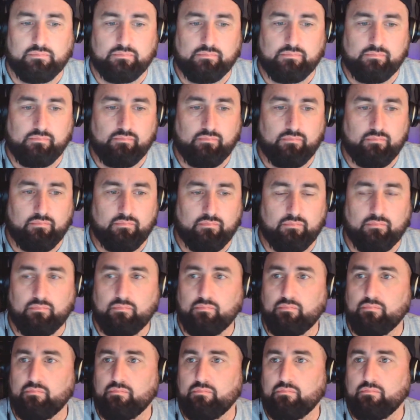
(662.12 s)

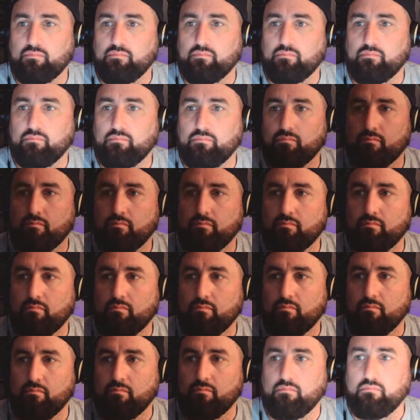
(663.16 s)

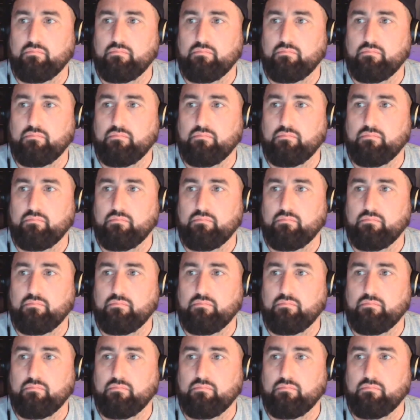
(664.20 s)
No words are spoken by the person on screen.